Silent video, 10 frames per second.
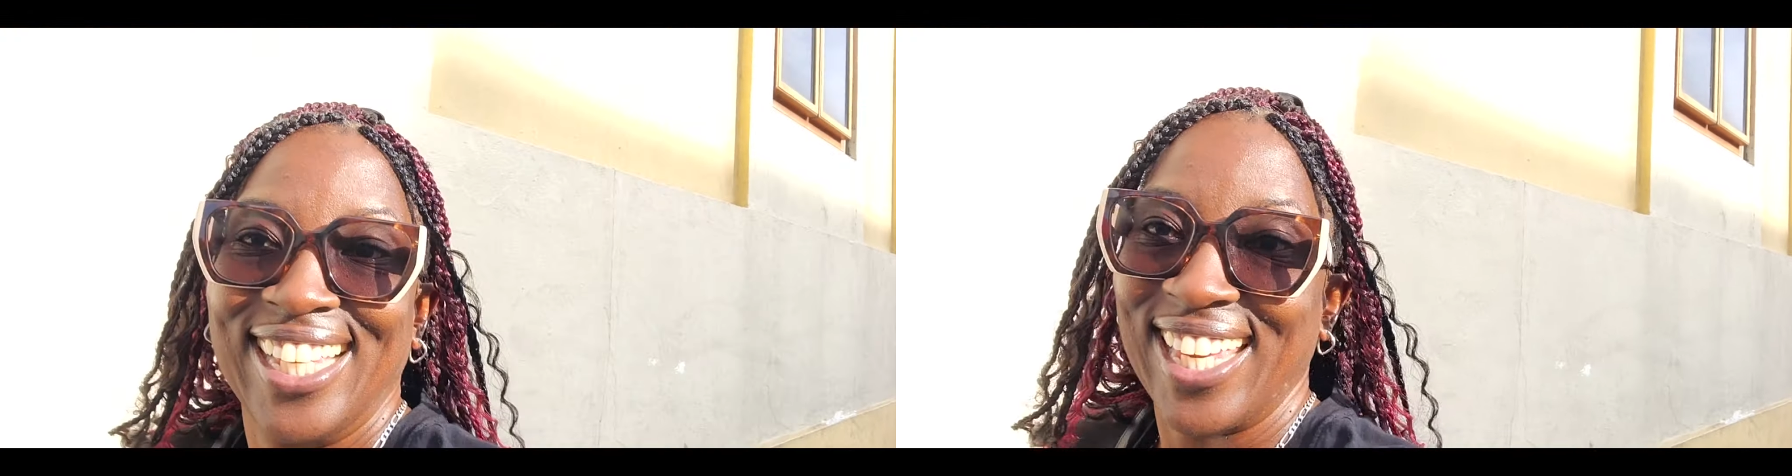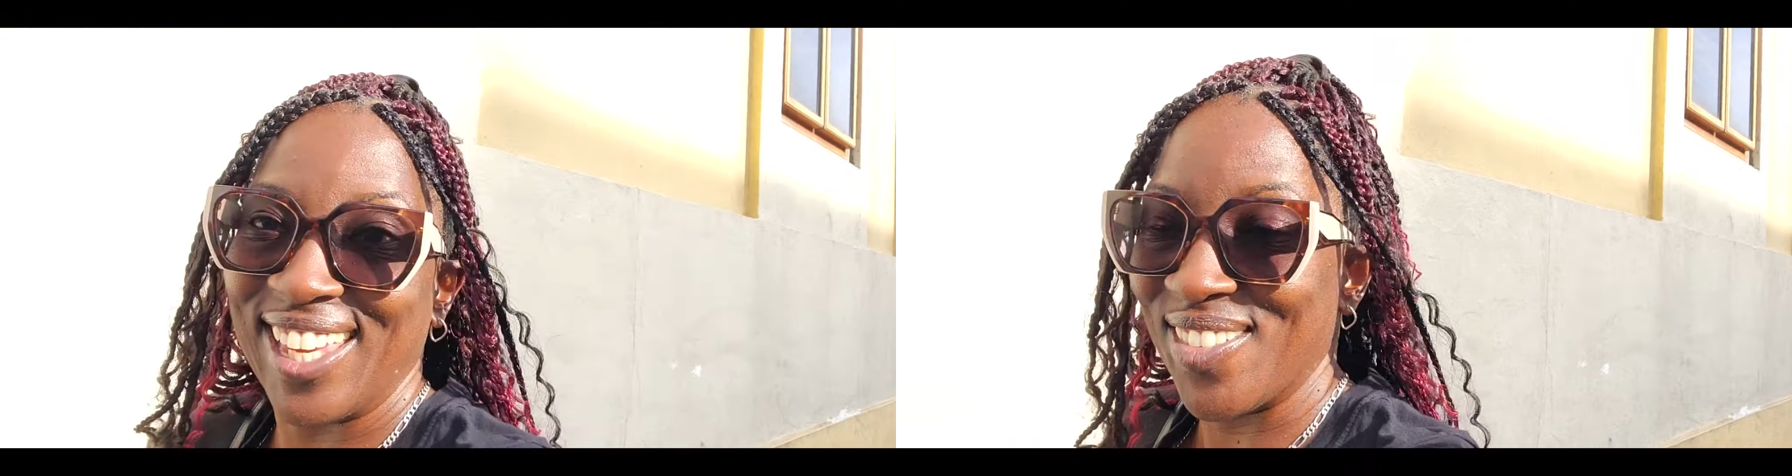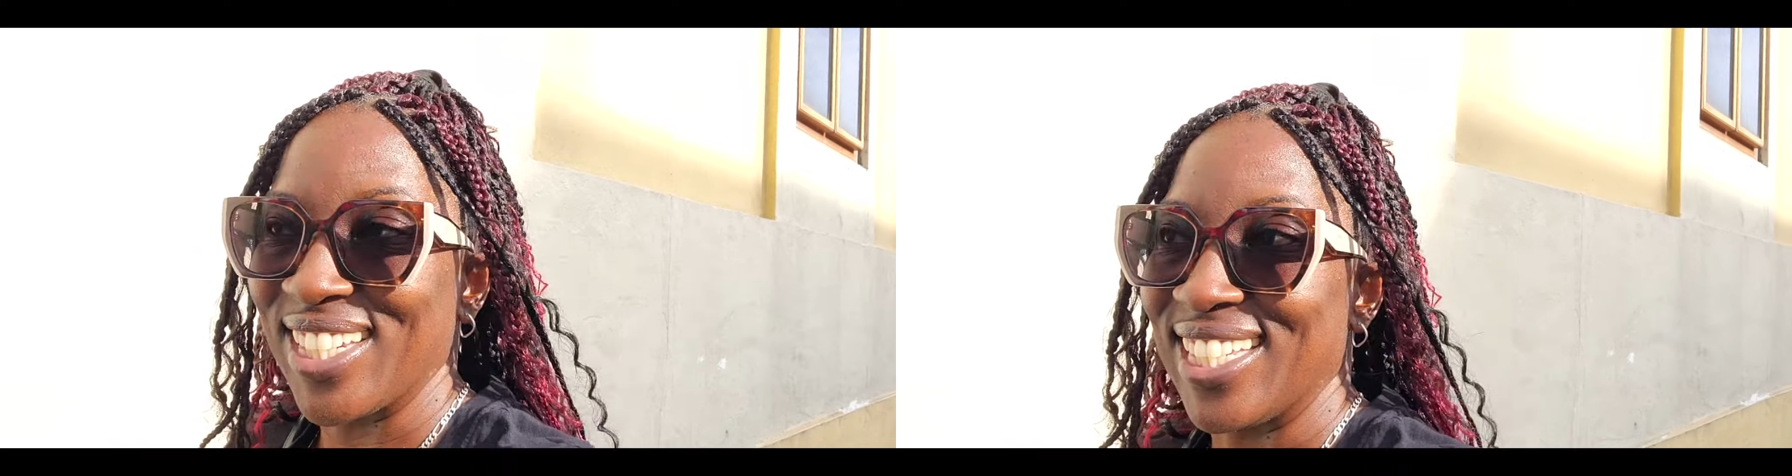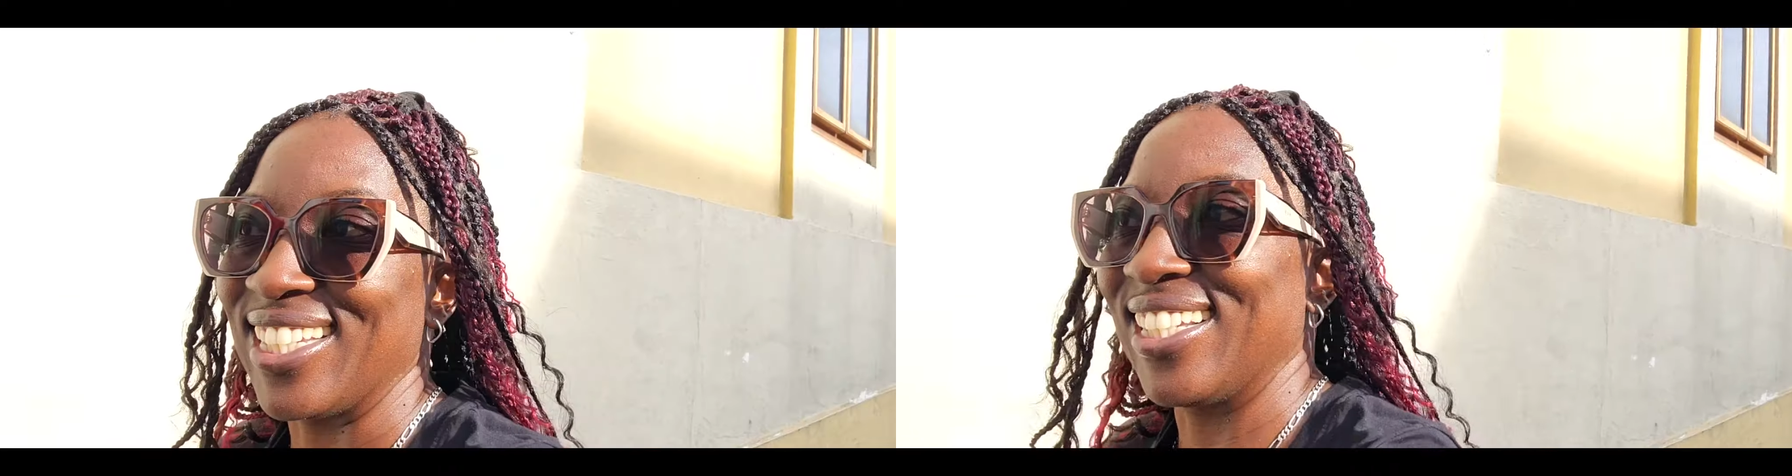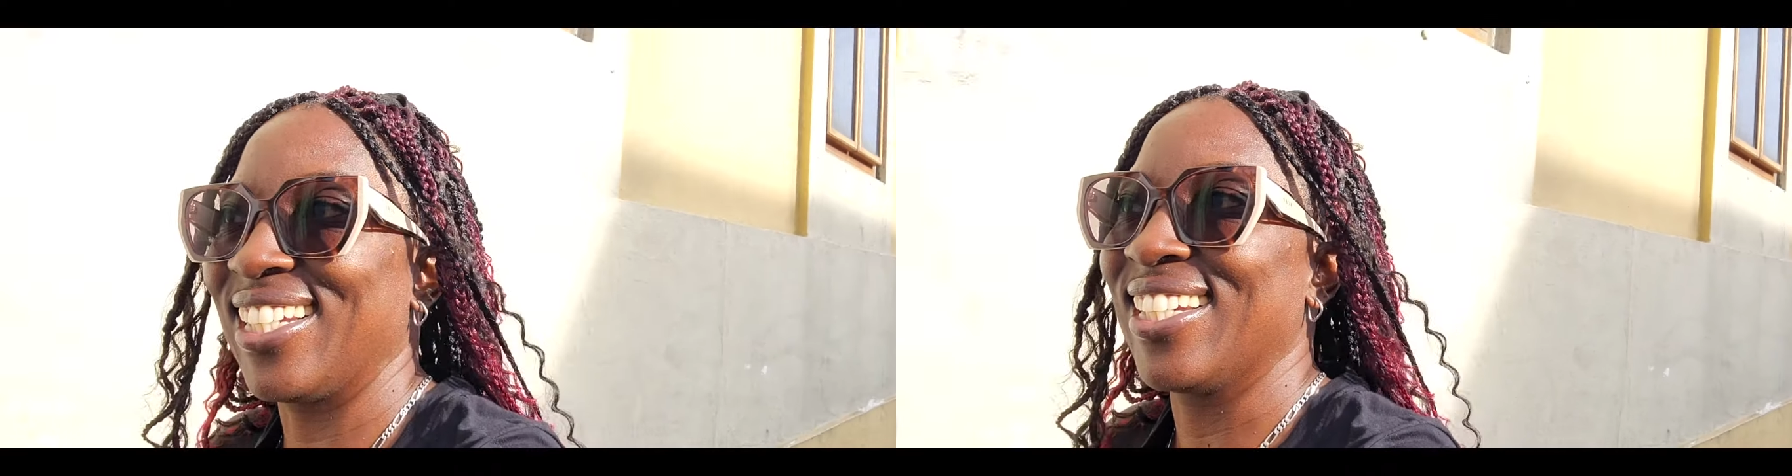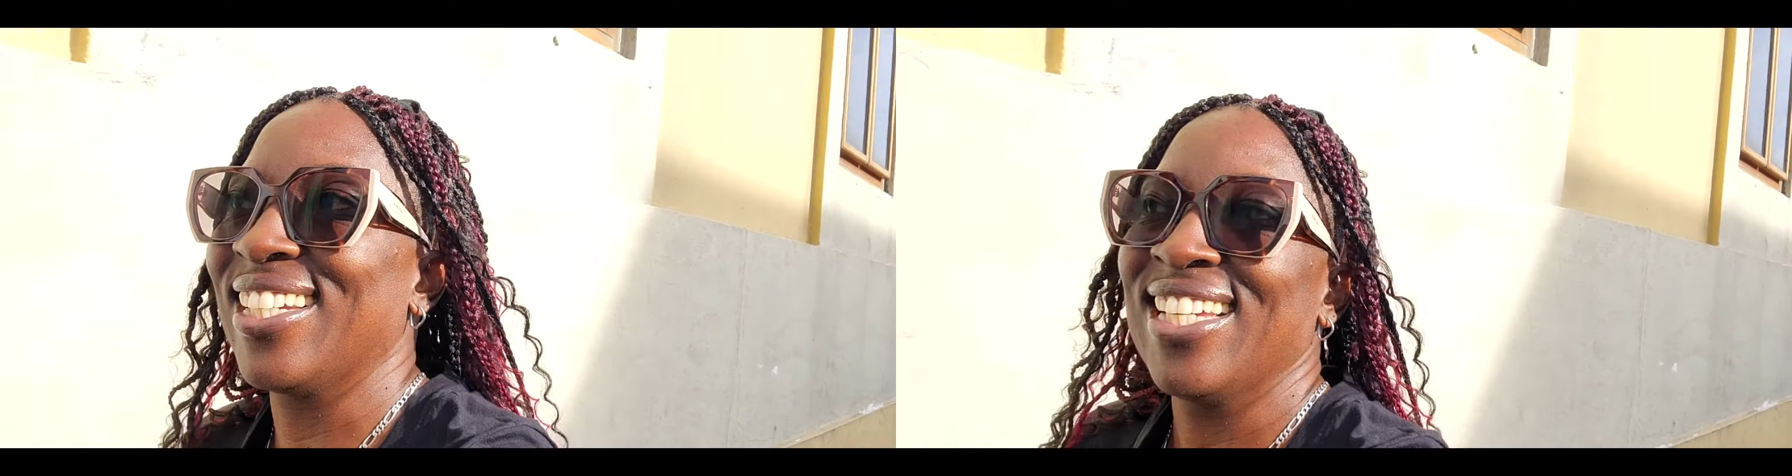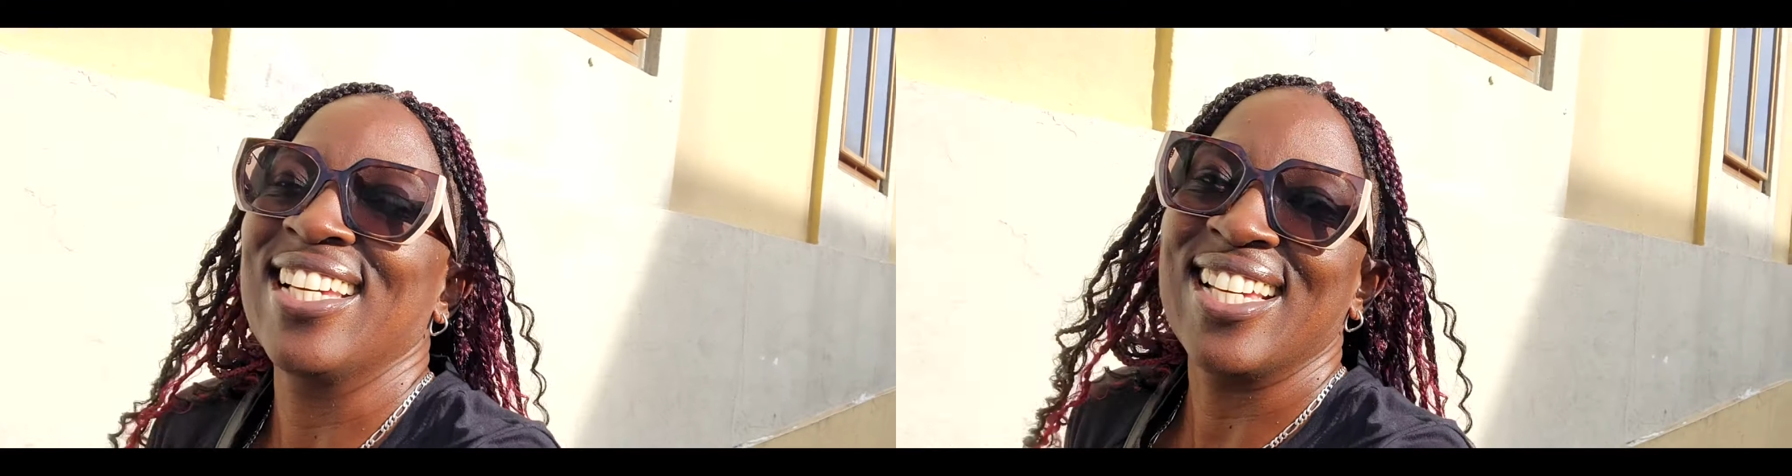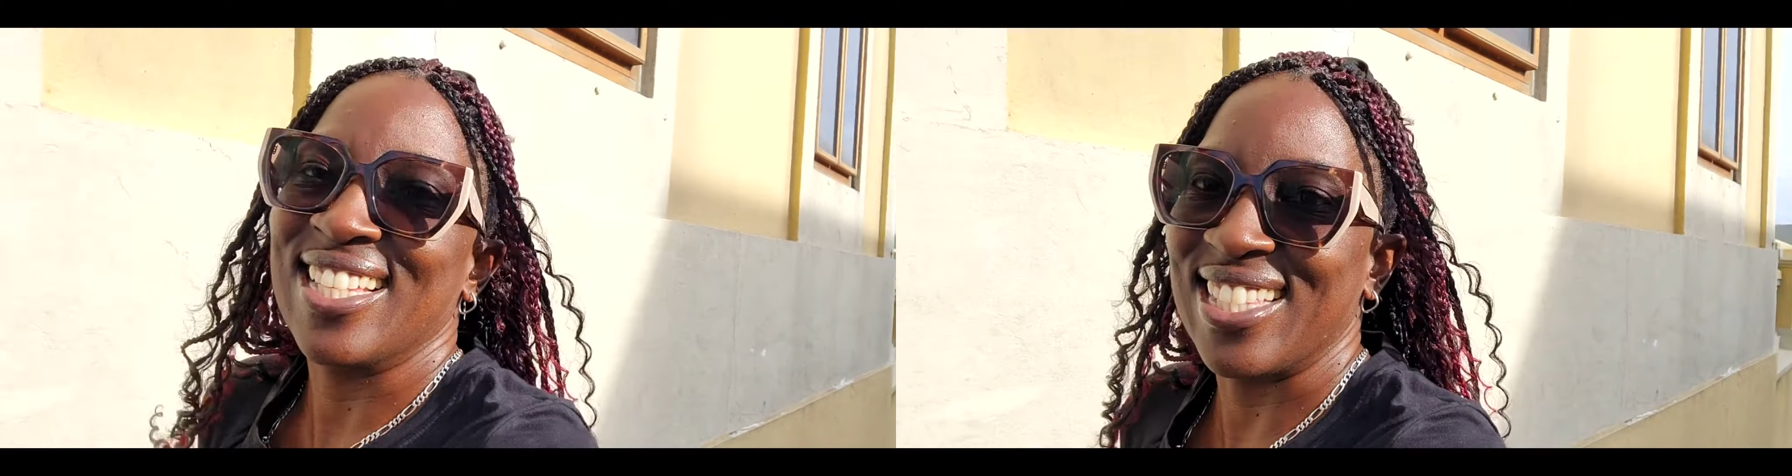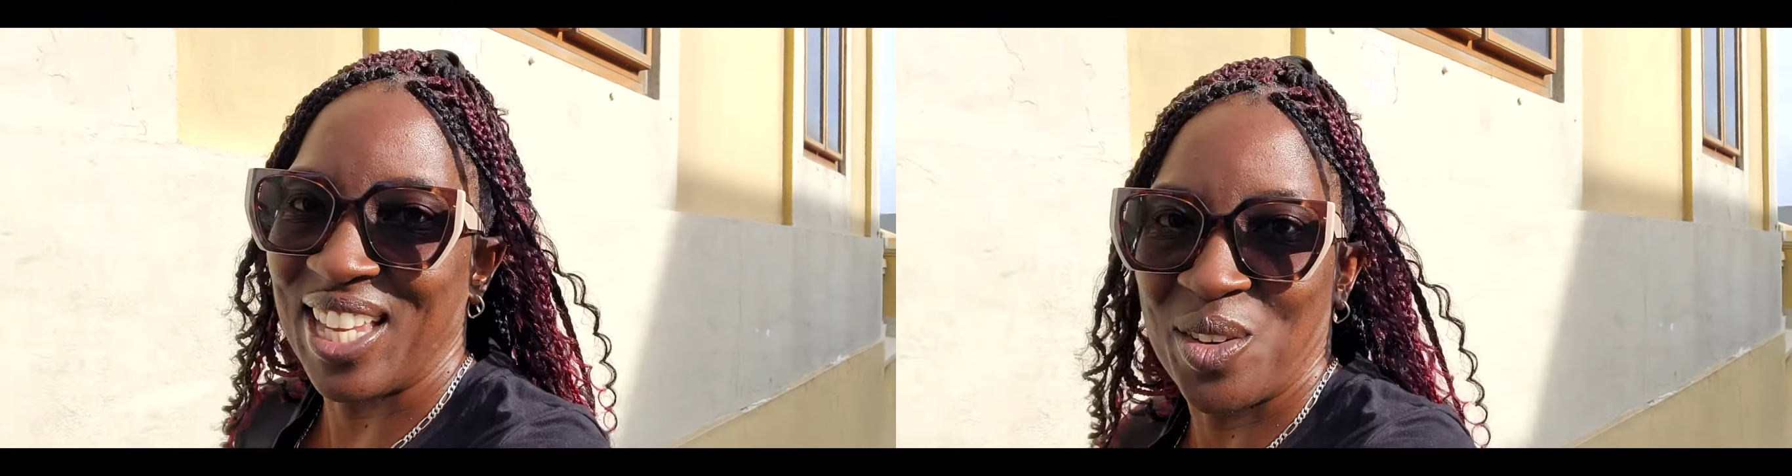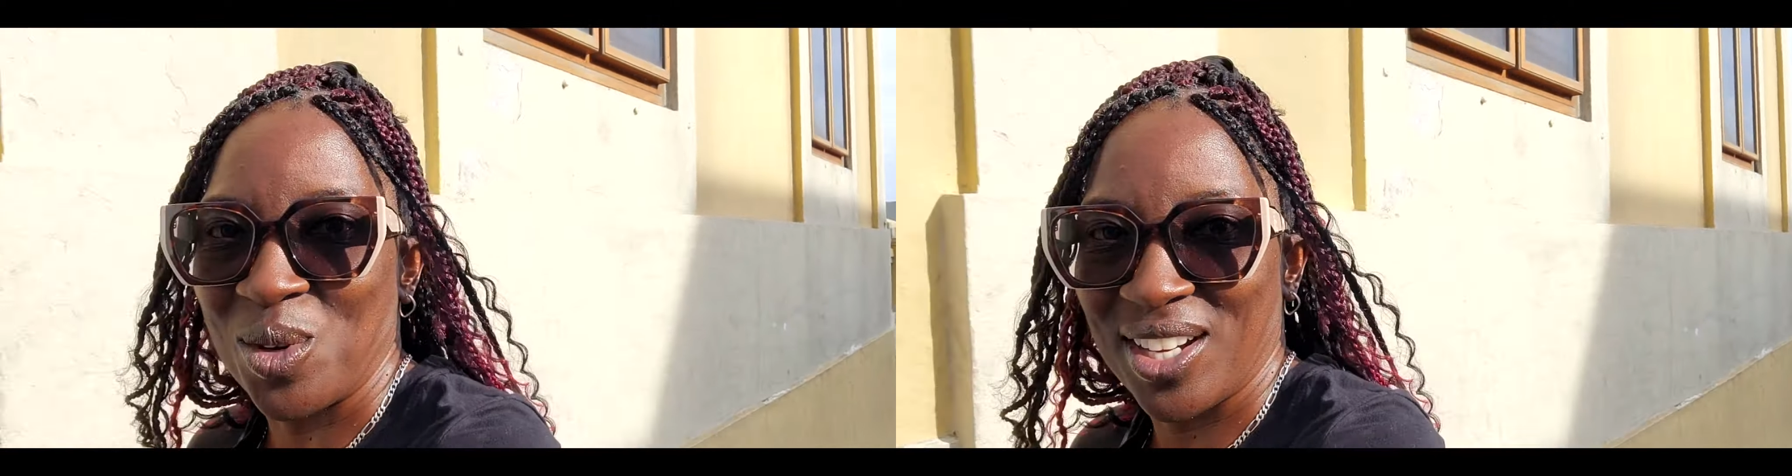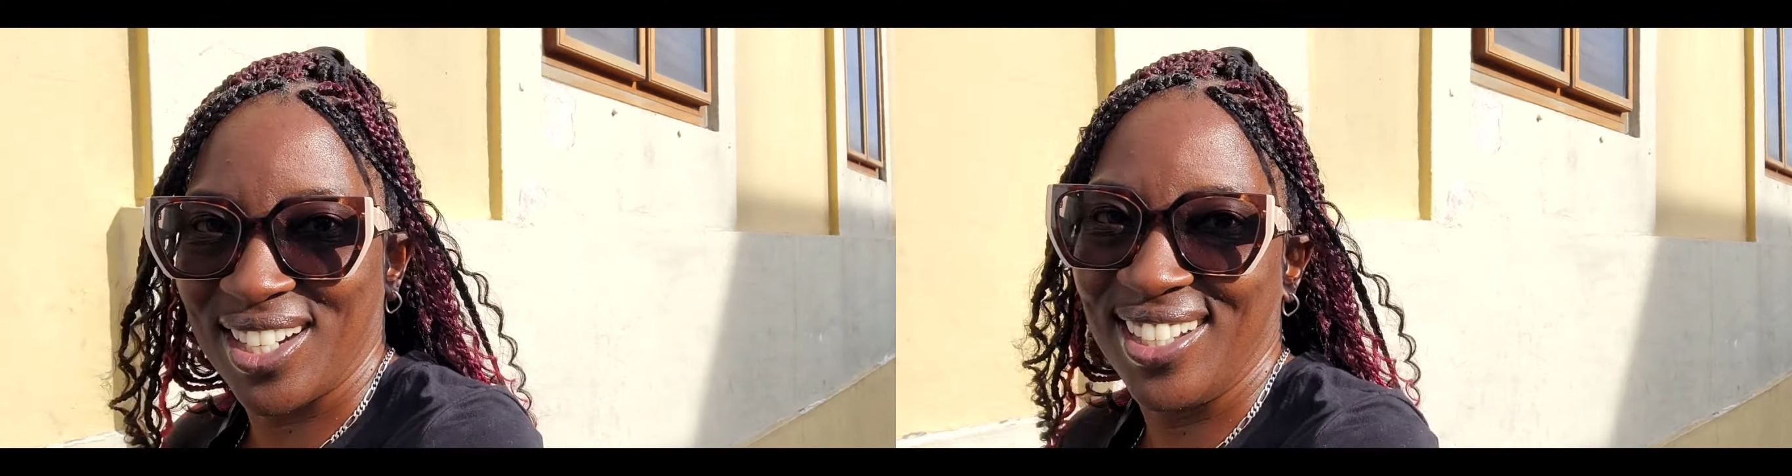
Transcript: even in san juan